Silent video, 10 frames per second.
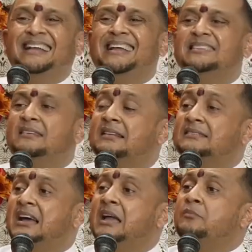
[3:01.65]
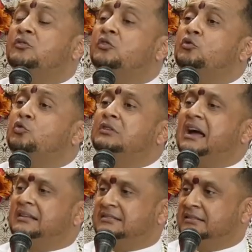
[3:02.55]
and getting a time to do
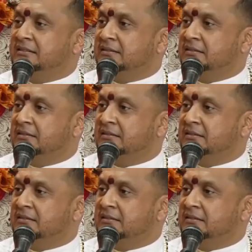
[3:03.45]
that.